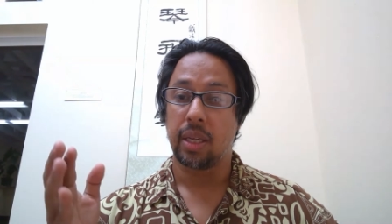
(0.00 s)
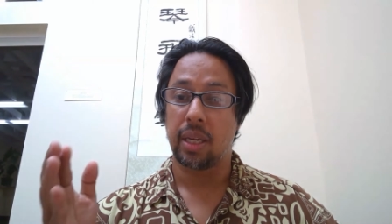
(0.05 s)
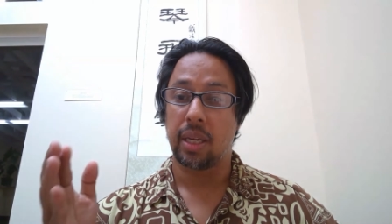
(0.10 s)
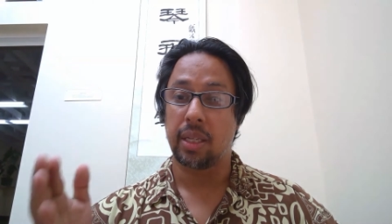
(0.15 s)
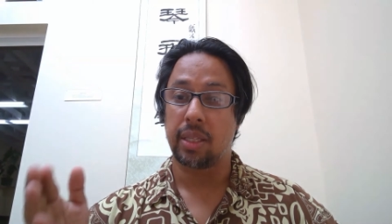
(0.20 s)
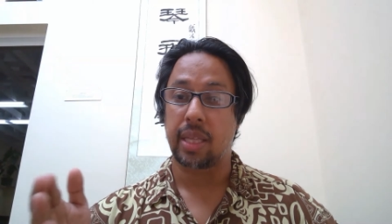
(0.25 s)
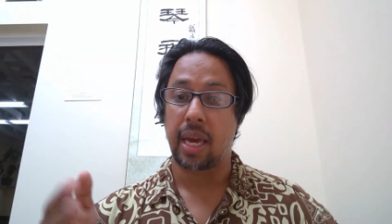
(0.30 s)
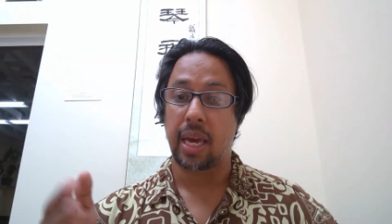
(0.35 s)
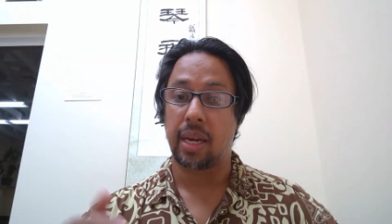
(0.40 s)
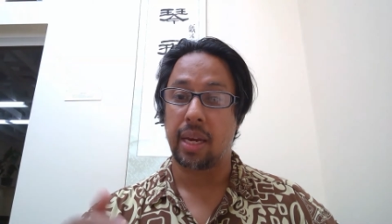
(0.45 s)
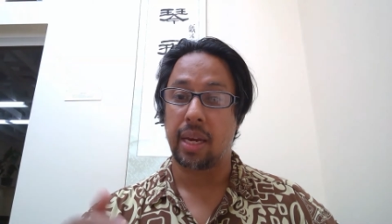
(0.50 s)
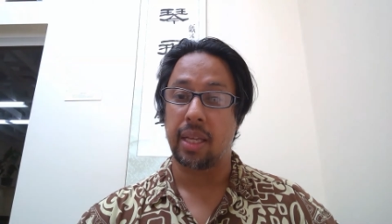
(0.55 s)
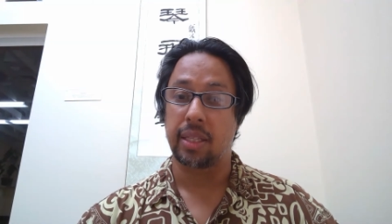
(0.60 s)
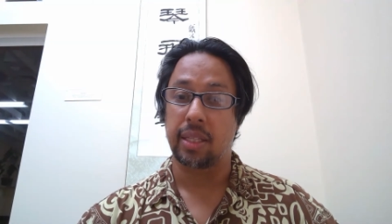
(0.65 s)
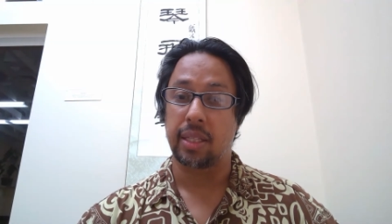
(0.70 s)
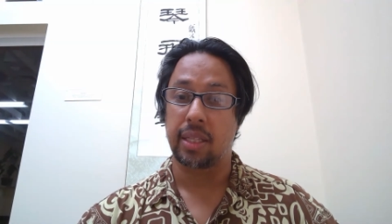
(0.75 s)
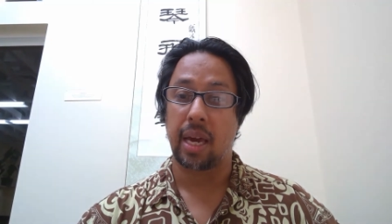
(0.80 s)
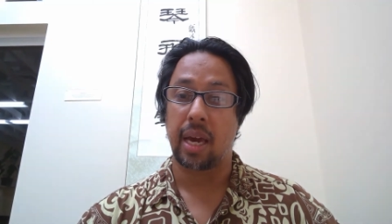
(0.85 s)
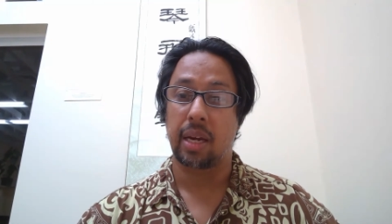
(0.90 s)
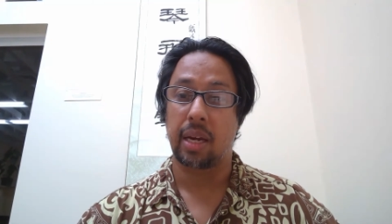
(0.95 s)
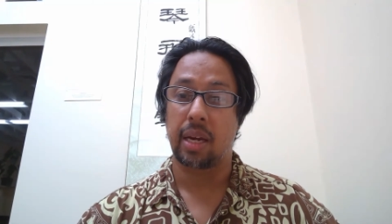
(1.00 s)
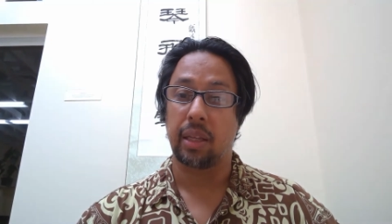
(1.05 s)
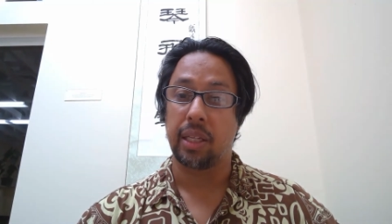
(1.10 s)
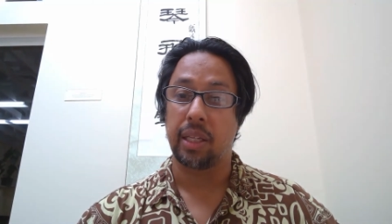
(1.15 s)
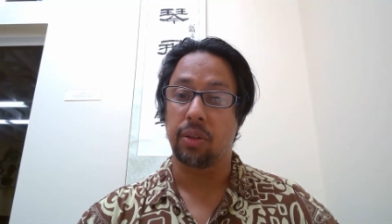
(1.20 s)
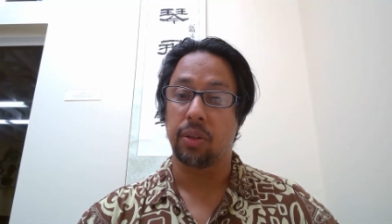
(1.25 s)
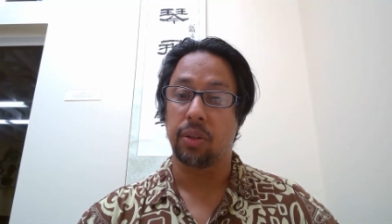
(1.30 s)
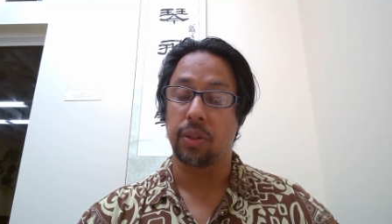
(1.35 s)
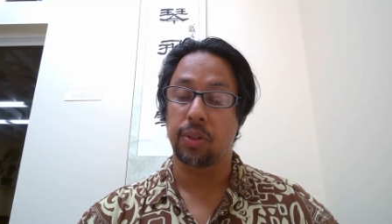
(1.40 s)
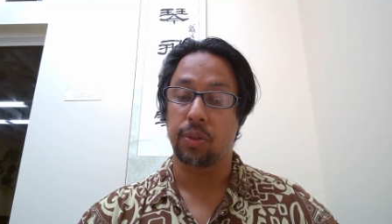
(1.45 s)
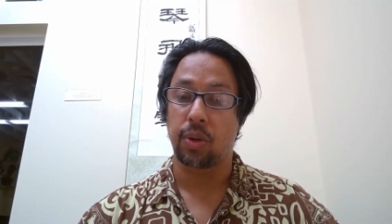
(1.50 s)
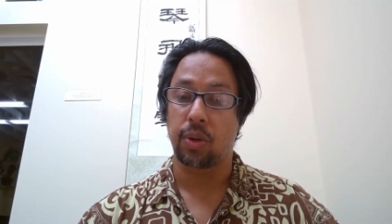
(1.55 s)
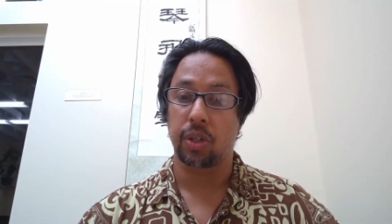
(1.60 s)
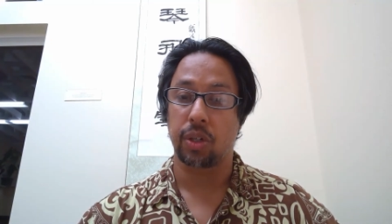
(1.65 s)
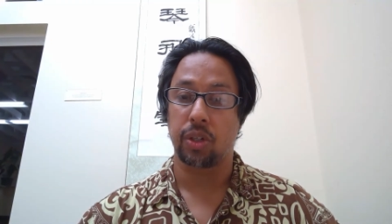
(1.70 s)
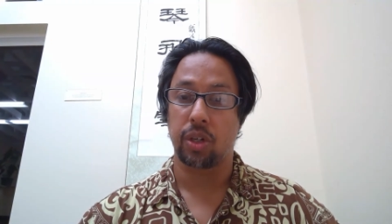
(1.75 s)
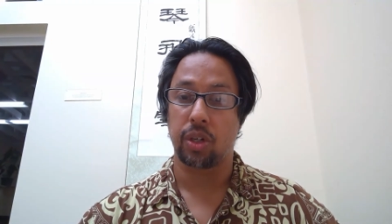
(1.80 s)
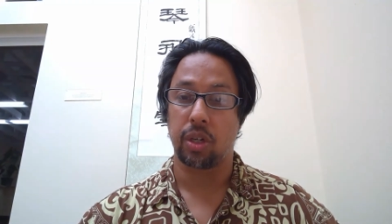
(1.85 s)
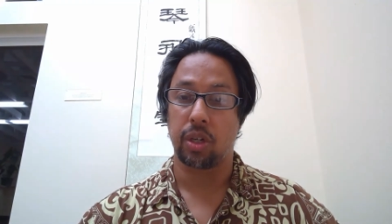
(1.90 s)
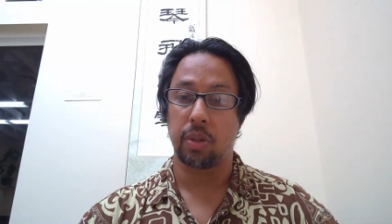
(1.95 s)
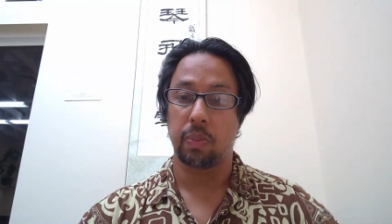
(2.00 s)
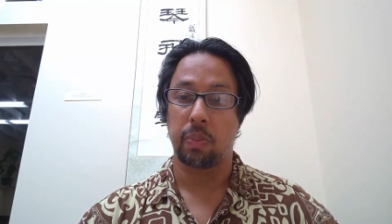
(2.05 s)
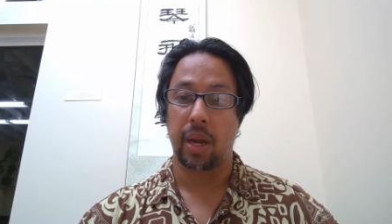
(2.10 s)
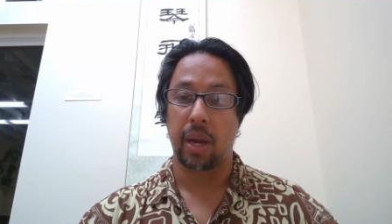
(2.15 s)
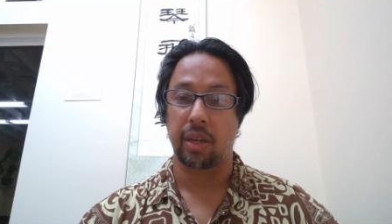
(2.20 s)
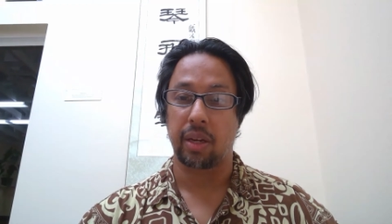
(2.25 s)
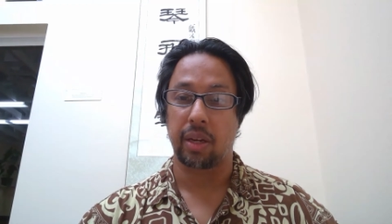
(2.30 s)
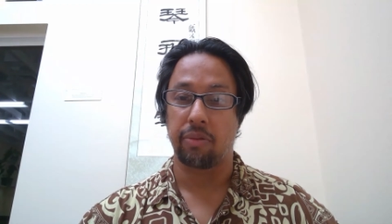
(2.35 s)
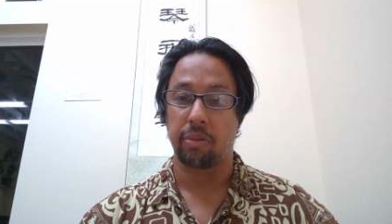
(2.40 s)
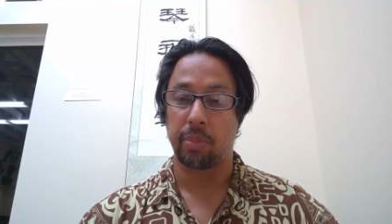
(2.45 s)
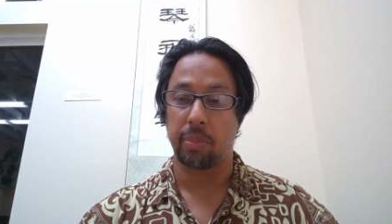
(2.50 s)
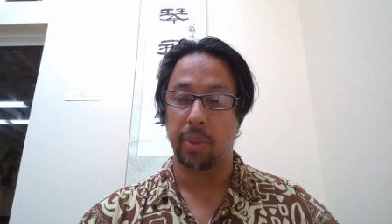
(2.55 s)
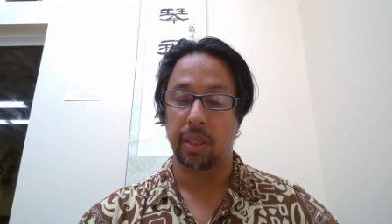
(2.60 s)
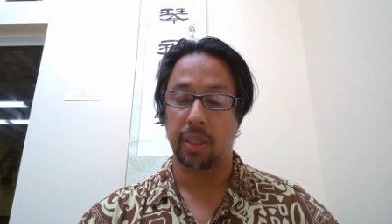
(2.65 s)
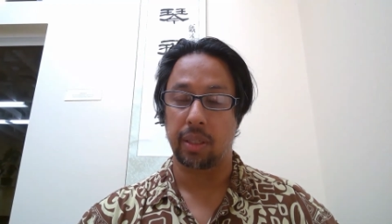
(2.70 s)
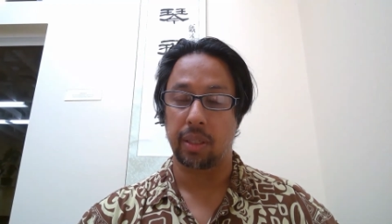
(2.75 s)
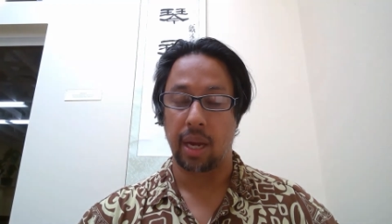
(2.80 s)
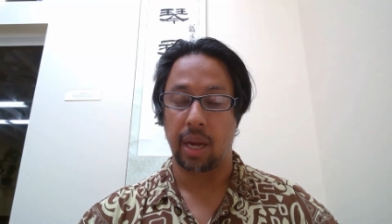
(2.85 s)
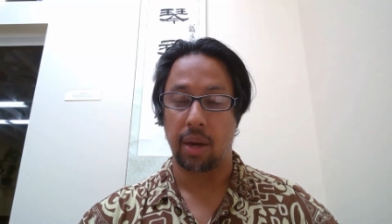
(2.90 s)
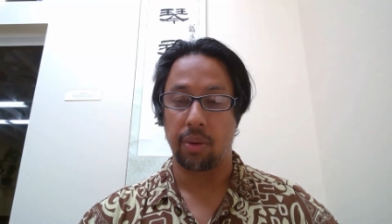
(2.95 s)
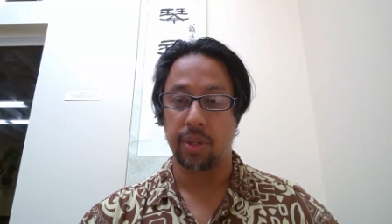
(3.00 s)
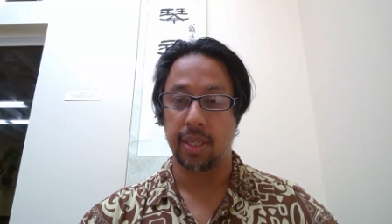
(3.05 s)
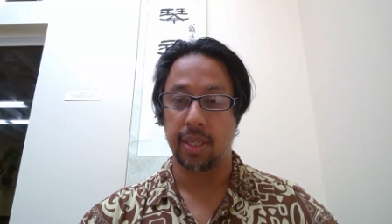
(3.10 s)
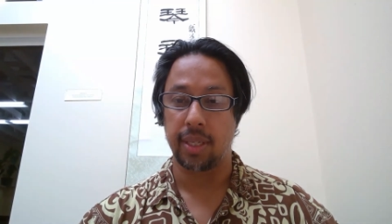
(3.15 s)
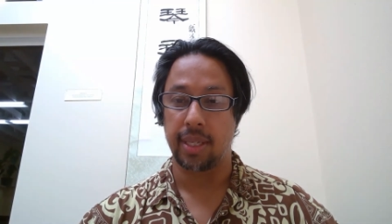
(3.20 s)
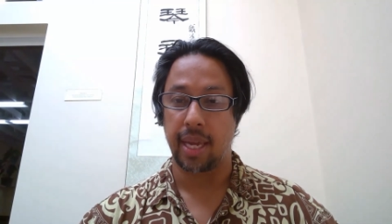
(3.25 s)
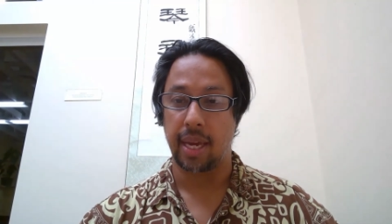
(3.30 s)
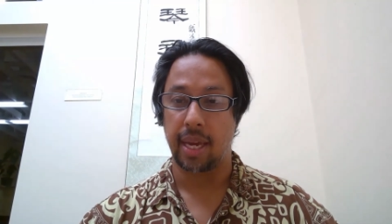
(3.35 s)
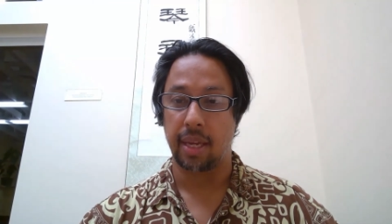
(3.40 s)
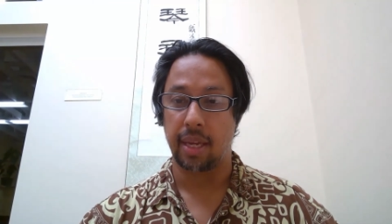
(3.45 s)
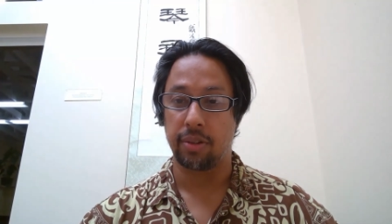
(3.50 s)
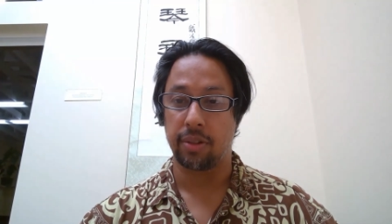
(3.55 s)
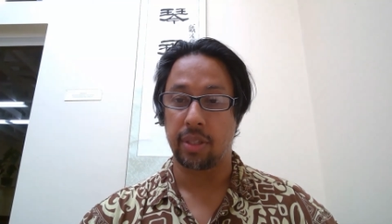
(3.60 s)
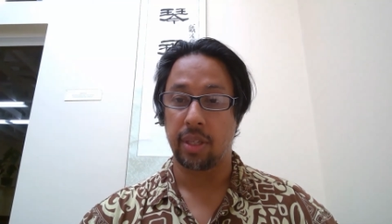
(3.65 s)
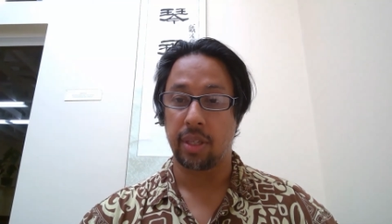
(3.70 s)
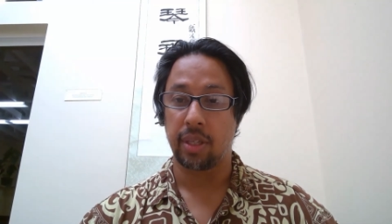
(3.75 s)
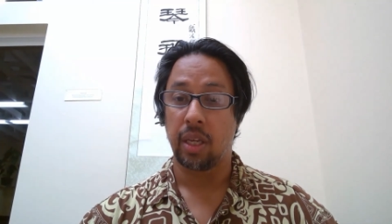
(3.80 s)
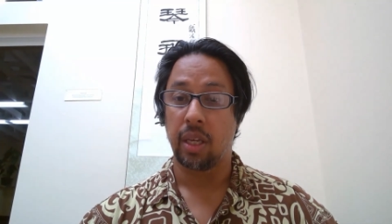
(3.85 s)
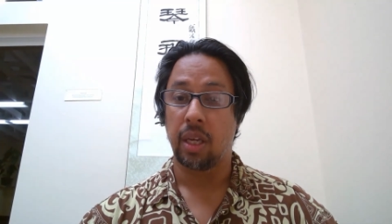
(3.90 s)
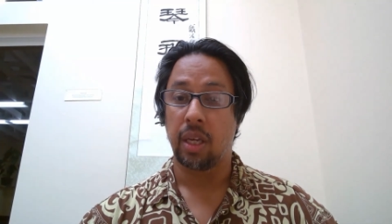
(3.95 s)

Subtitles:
is that it's not a legal structure by government county standards.